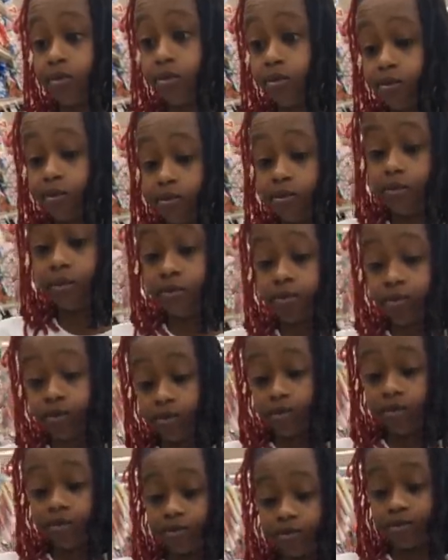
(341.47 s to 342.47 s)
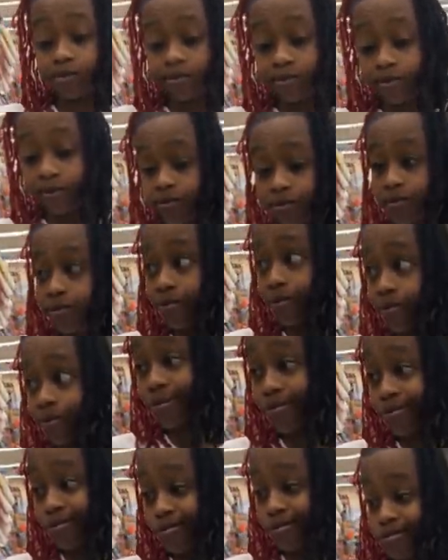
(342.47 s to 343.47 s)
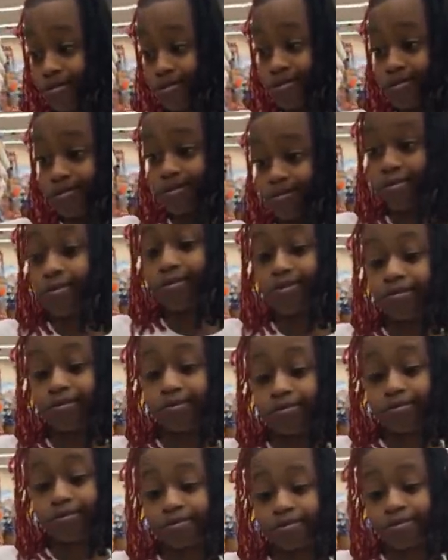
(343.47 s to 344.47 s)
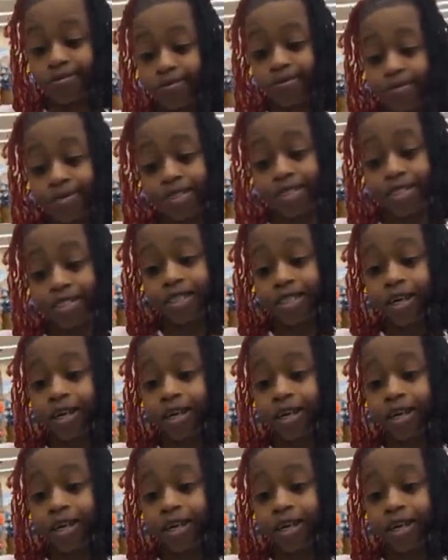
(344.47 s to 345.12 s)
real good, and I'm gonna make sure you eat your greens.